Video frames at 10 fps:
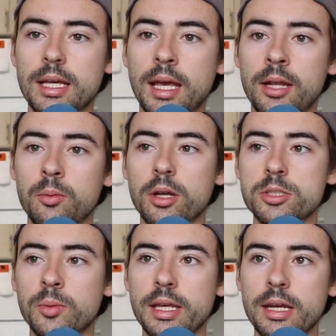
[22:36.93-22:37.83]
And we
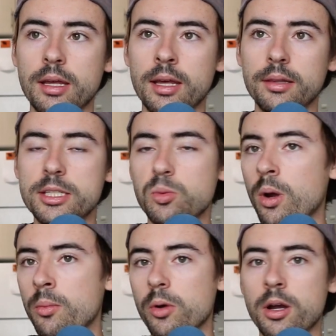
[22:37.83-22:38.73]
also want to get at least
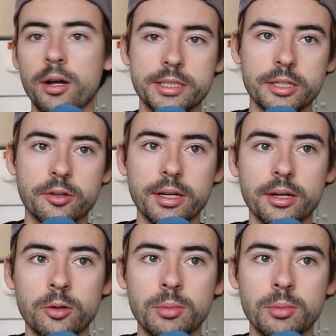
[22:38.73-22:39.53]
one more content creator who